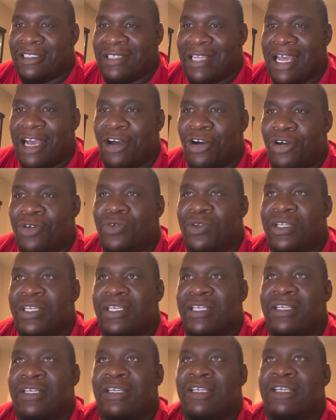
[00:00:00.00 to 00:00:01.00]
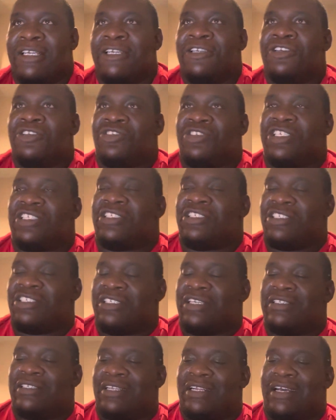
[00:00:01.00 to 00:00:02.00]
Not only just the
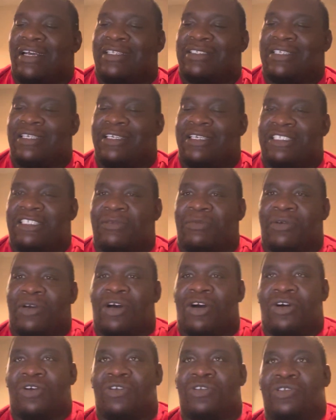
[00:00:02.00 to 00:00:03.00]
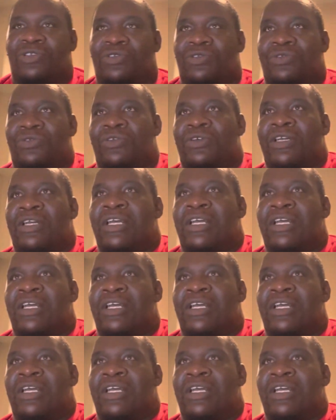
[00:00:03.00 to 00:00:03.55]
standardized testing, but also